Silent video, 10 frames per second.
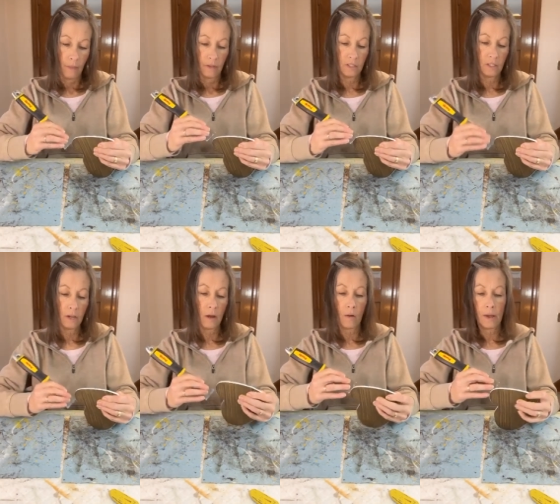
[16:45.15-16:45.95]
This is
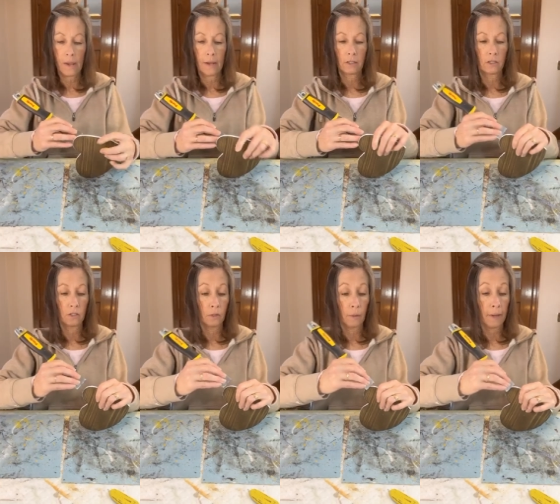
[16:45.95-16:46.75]
how I like
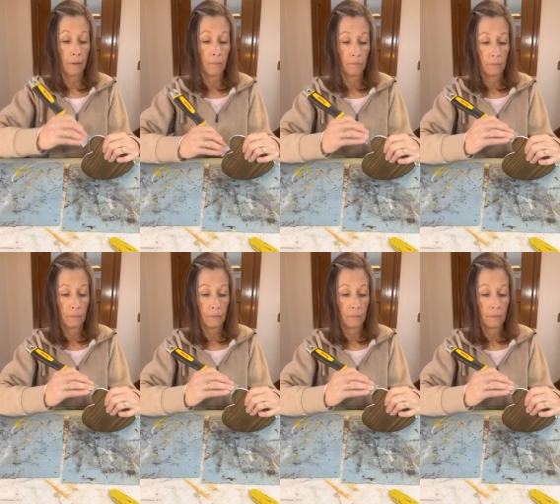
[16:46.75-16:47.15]
to do it.